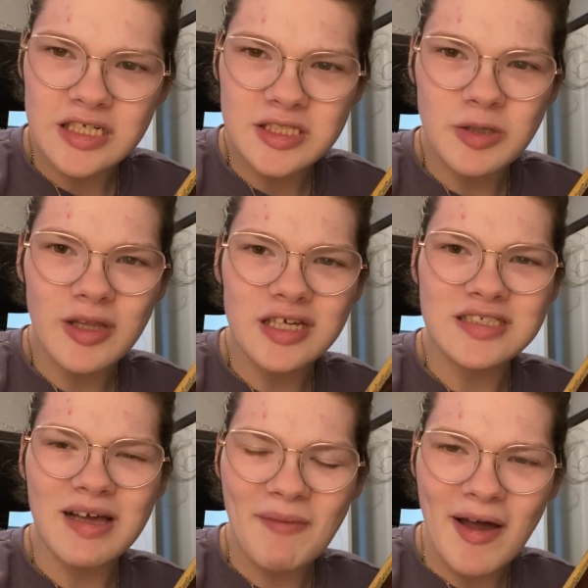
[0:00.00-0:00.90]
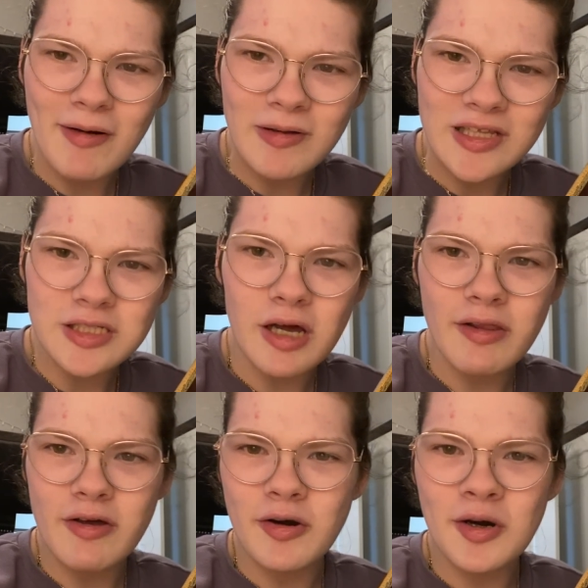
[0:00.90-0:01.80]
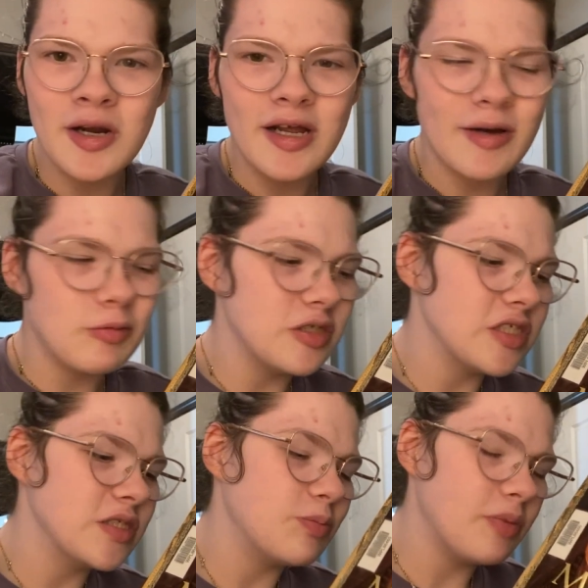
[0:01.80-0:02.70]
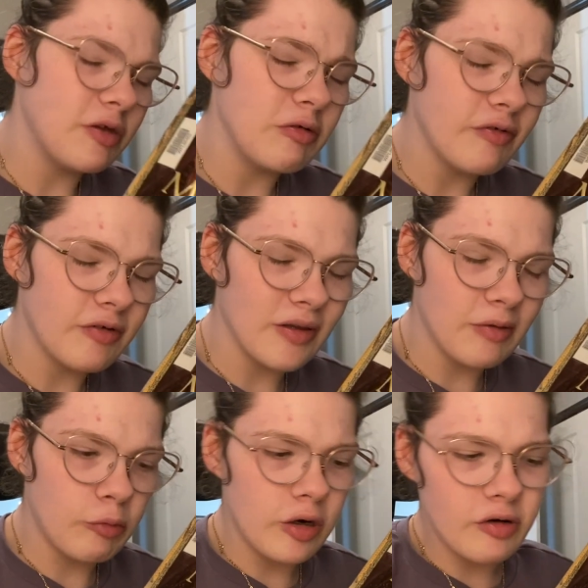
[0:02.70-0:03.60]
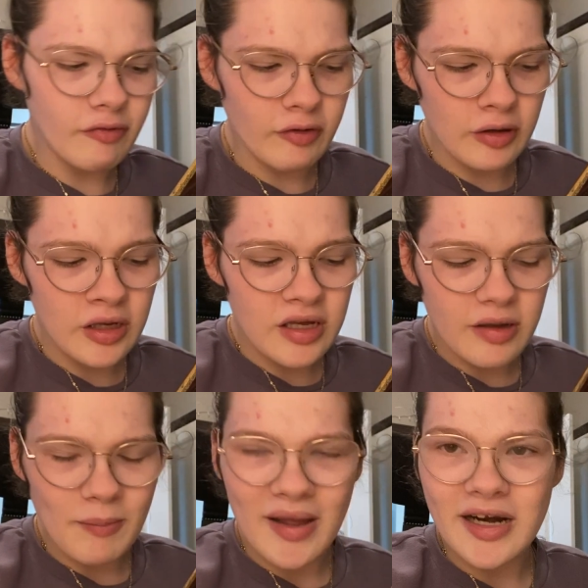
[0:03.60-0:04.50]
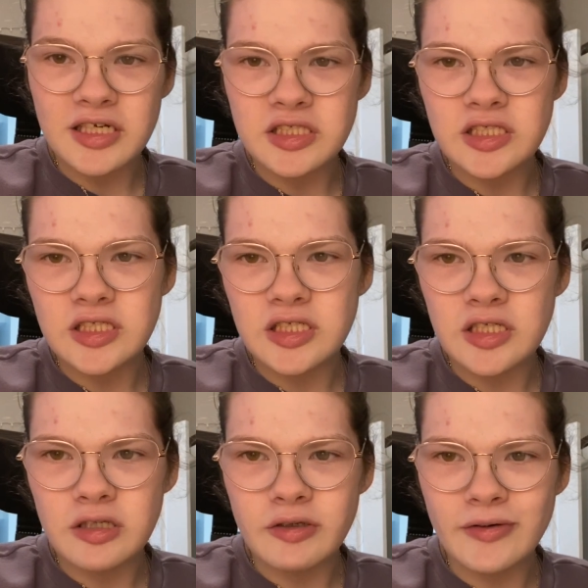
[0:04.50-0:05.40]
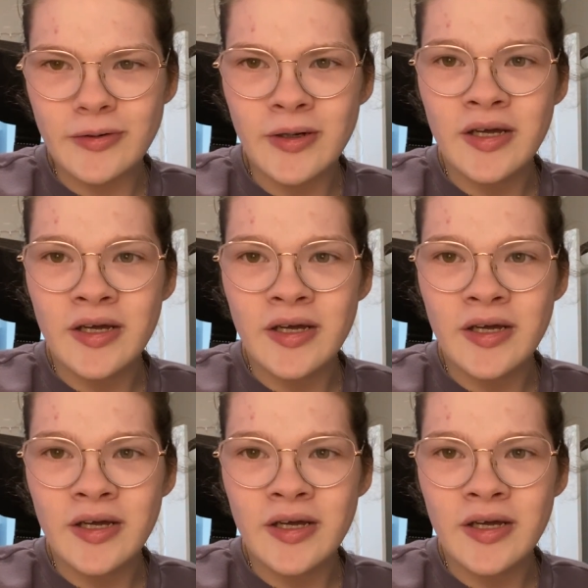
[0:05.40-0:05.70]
So like somehow this author, which is beautiful and wonderful, managed to